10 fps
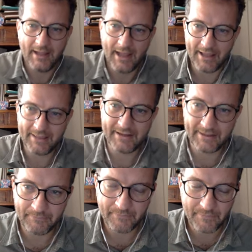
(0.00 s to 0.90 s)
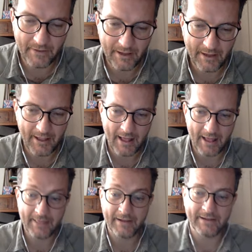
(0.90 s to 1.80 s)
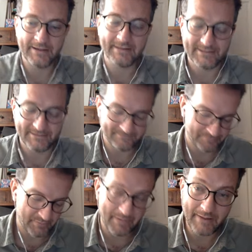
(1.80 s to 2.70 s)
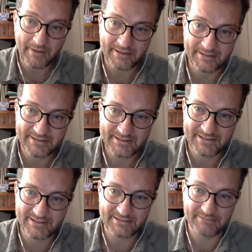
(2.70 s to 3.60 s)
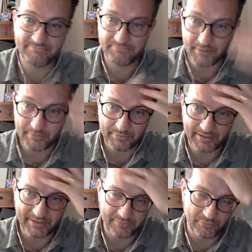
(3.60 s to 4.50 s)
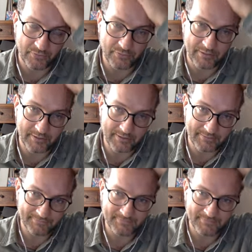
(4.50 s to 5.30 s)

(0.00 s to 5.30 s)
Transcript: And then I prepare my brain for